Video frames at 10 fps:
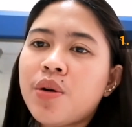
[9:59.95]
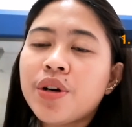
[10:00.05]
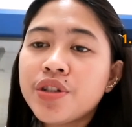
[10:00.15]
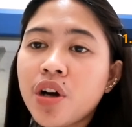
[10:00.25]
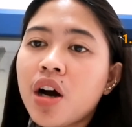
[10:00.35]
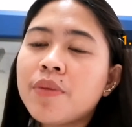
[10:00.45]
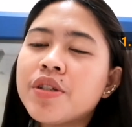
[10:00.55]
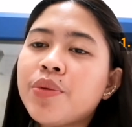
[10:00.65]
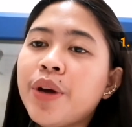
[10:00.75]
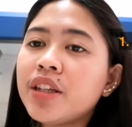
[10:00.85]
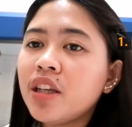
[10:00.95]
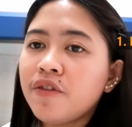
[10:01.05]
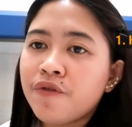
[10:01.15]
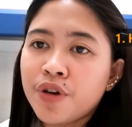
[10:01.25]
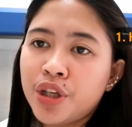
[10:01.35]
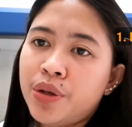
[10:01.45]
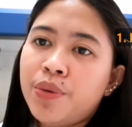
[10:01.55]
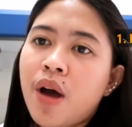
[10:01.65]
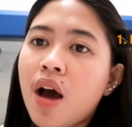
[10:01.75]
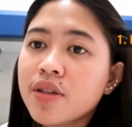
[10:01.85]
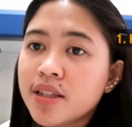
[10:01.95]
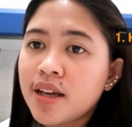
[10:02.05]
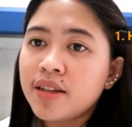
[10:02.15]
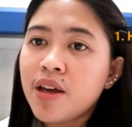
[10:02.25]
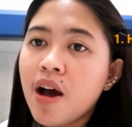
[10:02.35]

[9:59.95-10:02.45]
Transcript: or jobs waiting for you outside the